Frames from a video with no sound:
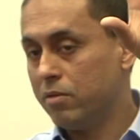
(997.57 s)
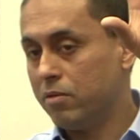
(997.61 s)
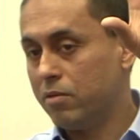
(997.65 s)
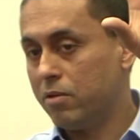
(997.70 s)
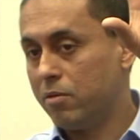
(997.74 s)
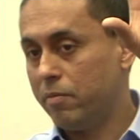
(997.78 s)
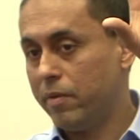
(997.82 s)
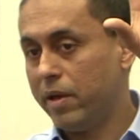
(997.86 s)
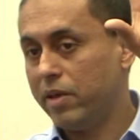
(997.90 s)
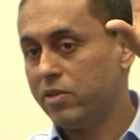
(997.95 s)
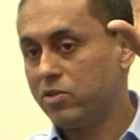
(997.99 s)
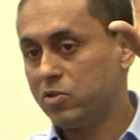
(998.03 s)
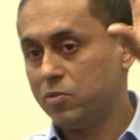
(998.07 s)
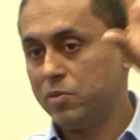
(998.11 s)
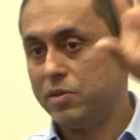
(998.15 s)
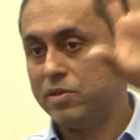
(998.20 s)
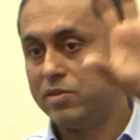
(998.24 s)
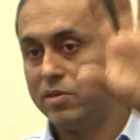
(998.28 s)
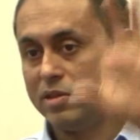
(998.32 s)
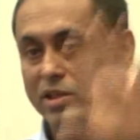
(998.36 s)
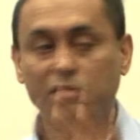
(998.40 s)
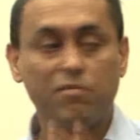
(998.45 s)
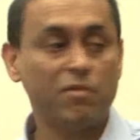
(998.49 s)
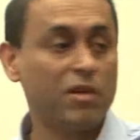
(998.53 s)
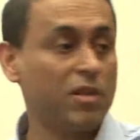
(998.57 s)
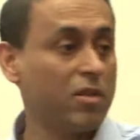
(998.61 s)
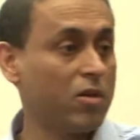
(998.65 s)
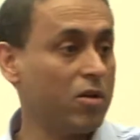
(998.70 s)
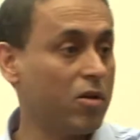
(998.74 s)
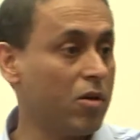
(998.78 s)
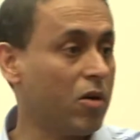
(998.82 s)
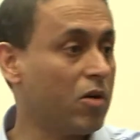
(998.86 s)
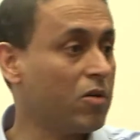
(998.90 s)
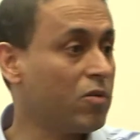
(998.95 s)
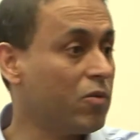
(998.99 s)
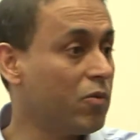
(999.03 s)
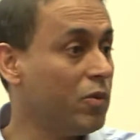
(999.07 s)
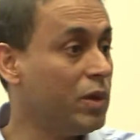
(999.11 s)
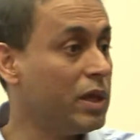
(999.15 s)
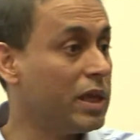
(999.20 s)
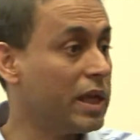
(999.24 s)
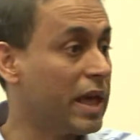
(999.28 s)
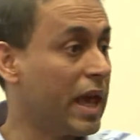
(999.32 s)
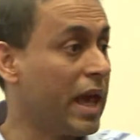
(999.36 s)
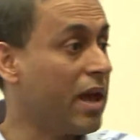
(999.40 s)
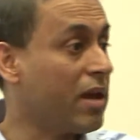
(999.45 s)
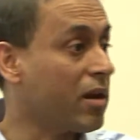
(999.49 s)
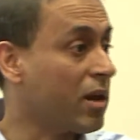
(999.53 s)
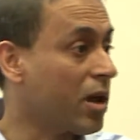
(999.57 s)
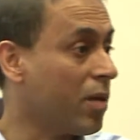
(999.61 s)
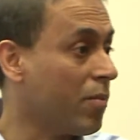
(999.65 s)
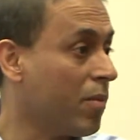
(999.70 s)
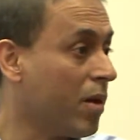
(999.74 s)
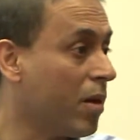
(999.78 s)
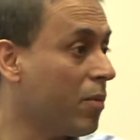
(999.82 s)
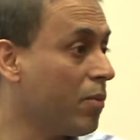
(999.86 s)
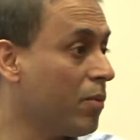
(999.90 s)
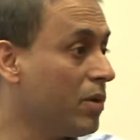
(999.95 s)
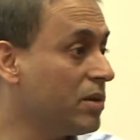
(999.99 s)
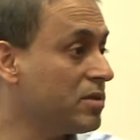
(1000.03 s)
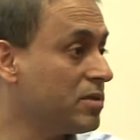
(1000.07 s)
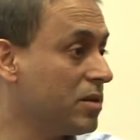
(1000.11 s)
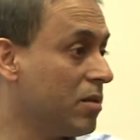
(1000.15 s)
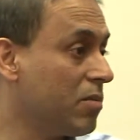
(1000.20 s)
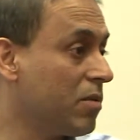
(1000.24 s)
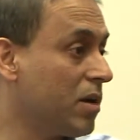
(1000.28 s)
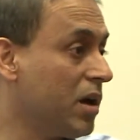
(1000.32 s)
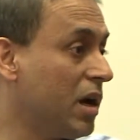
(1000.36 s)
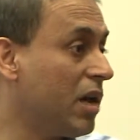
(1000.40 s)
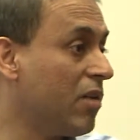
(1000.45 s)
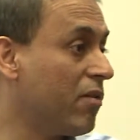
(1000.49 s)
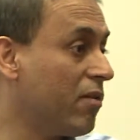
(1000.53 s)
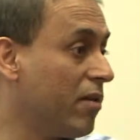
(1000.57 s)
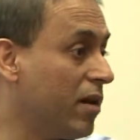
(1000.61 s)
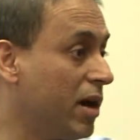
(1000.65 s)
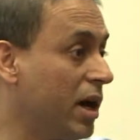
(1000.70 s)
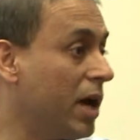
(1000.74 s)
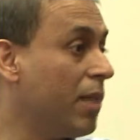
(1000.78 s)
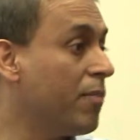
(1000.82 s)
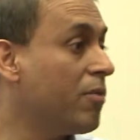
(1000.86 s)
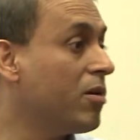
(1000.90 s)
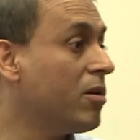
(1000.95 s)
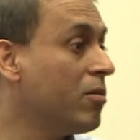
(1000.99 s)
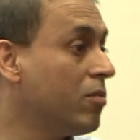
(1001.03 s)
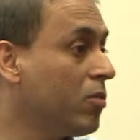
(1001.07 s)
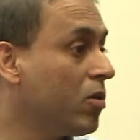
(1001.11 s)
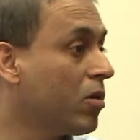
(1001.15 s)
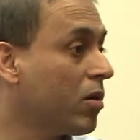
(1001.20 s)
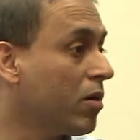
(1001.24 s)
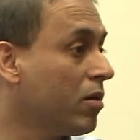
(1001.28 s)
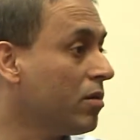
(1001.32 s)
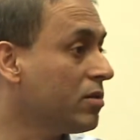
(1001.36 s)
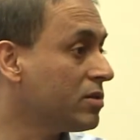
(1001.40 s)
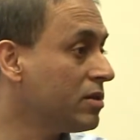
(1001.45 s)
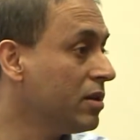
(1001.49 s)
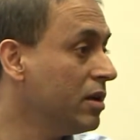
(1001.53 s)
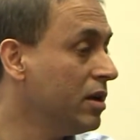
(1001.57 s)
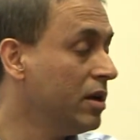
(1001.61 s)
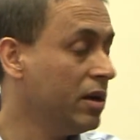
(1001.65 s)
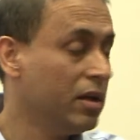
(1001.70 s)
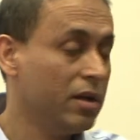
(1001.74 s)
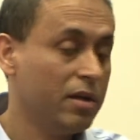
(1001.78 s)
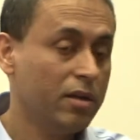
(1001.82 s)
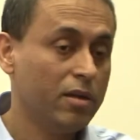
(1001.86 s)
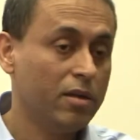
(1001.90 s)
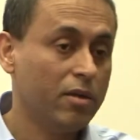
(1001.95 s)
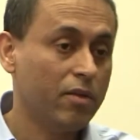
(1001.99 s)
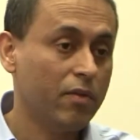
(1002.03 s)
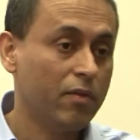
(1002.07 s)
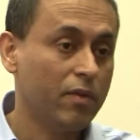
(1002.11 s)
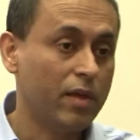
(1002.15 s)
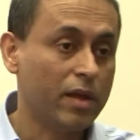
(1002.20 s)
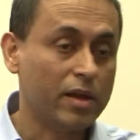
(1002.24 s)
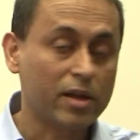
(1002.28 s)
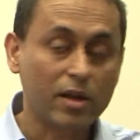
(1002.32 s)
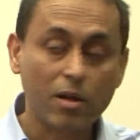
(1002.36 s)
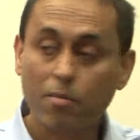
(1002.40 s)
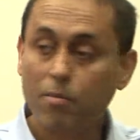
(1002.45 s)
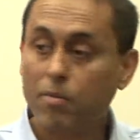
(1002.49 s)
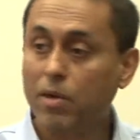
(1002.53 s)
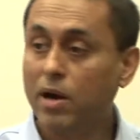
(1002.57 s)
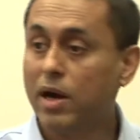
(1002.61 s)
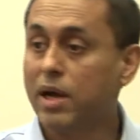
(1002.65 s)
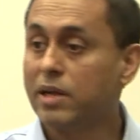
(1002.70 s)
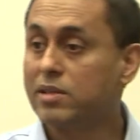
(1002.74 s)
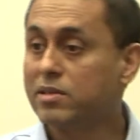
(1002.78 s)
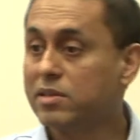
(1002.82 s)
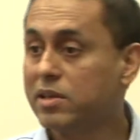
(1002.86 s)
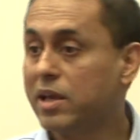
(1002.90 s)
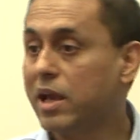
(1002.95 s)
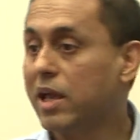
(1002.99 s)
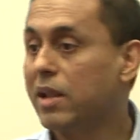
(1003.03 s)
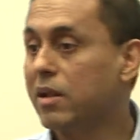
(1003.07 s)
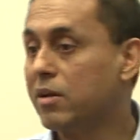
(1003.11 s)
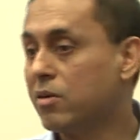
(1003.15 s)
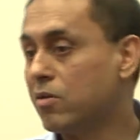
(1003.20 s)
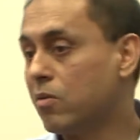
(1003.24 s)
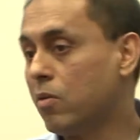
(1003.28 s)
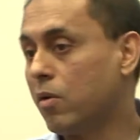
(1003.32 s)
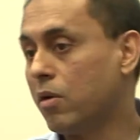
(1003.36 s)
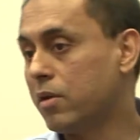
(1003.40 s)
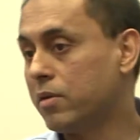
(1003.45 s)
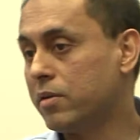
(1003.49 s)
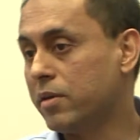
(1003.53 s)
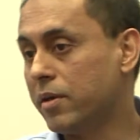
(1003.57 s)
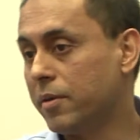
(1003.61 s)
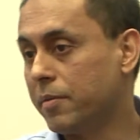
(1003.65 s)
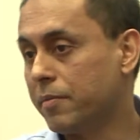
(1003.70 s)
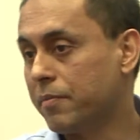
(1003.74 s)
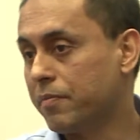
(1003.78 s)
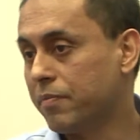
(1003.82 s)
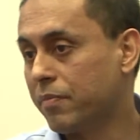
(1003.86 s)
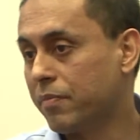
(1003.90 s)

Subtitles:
So it remains to be seen whether or not we can come up with some kind of hybrid models that combine scale and quality.